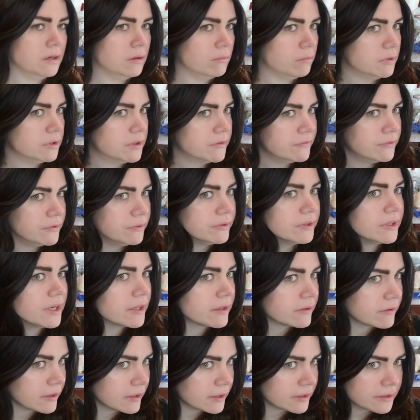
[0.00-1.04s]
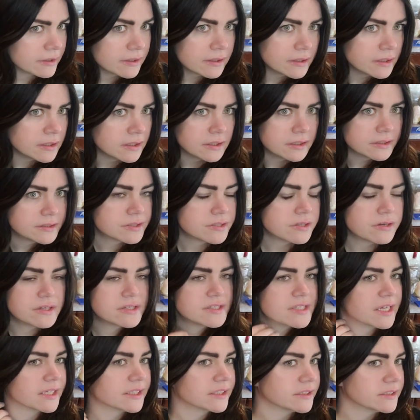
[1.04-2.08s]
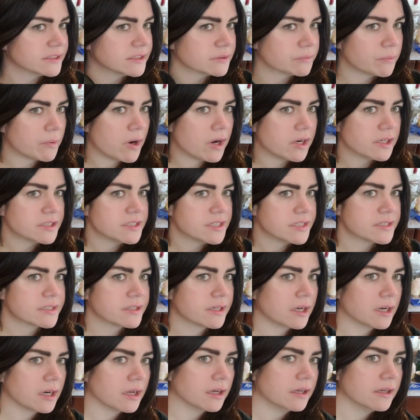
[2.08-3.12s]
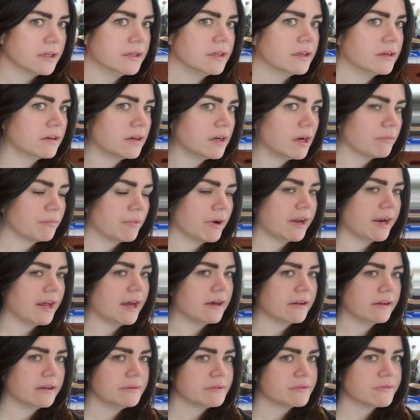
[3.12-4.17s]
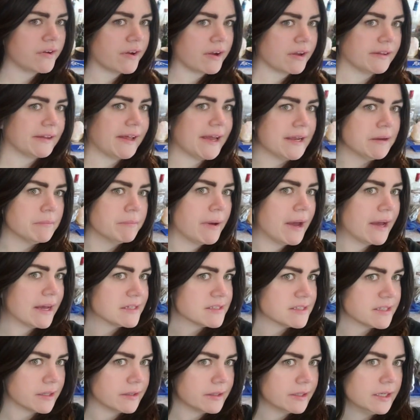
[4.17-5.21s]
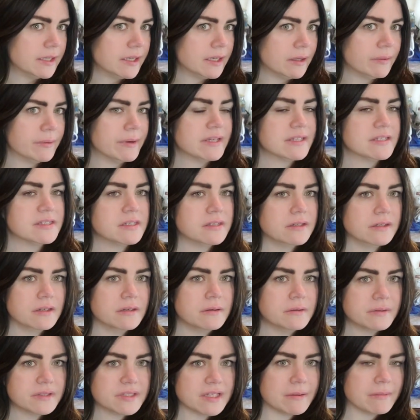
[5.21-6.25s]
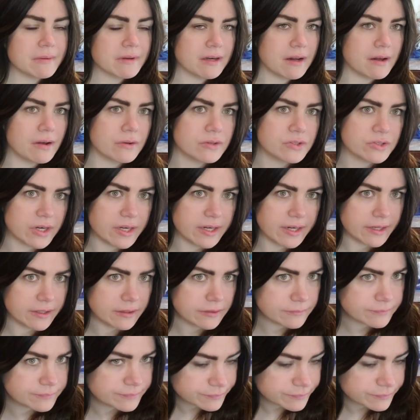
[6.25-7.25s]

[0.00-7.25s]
with the food coloring, as soon as that gets washed, it's gonna come right out. It was very light and pastel-y anyways too, by the time it all dried out.